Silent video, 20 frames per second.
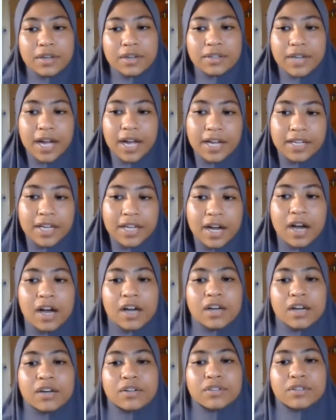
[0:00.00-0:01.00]

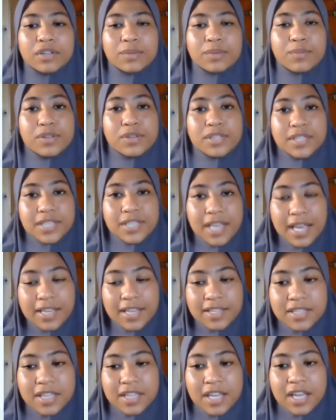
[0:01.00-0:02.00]
radar, remote
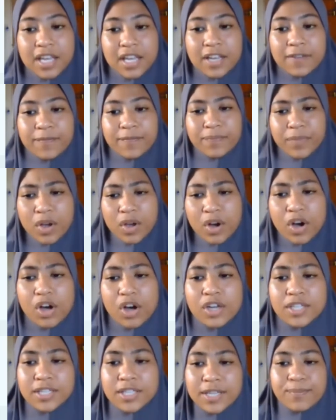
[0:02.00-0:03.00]
sensing,
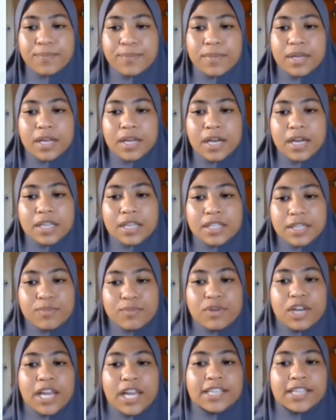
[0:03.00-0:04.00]
or
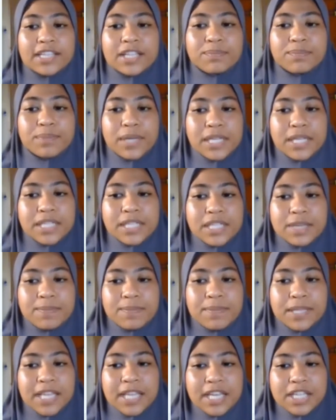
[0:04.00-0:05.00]
simulated
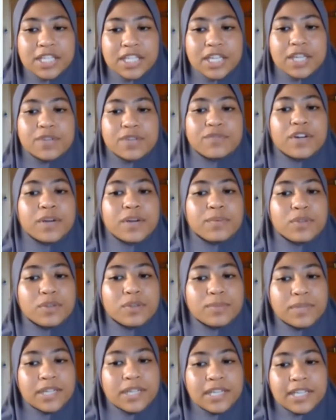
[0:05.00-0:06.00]
precipitation from
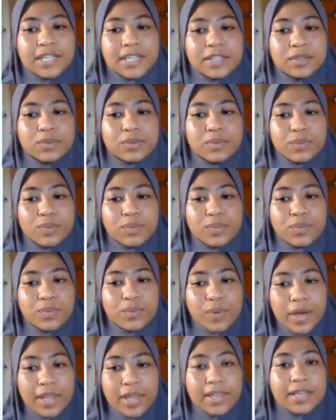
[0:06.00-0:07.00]
numerical
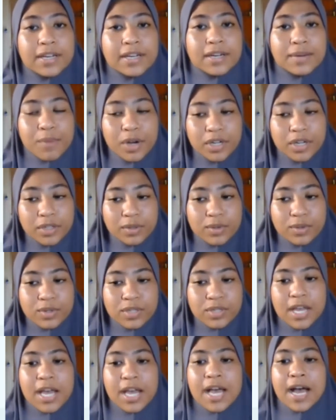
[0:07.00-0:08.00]
weather
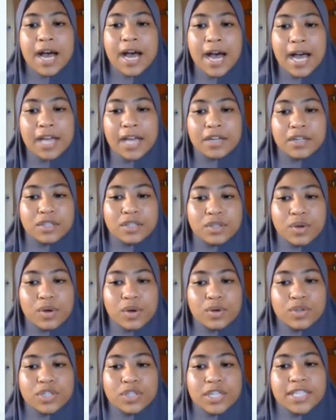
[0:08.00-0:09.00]
models.
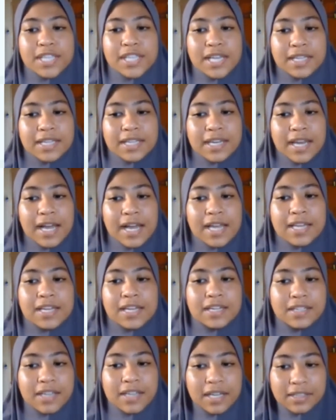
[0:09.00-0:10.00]
High-resolution satellite
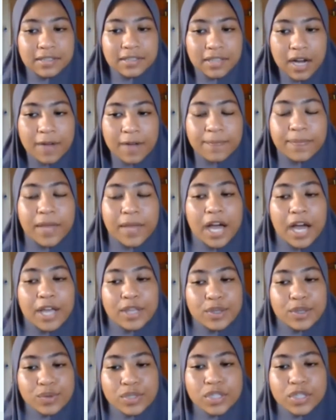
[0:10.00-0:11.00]
data are
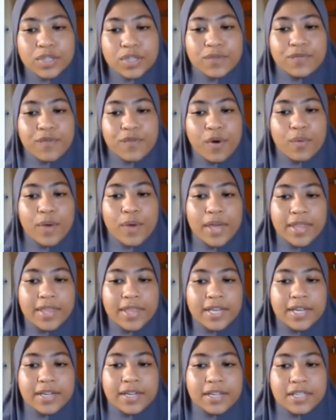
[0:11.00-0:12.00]
used for
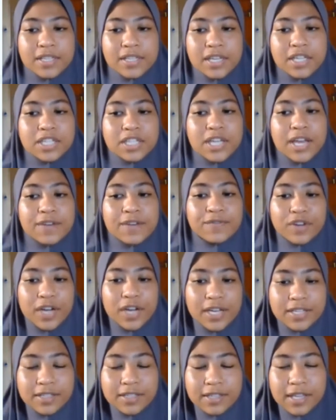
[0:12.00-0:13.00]
weather research and
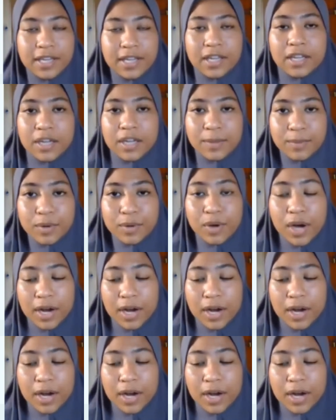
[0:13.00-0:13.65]
forecasting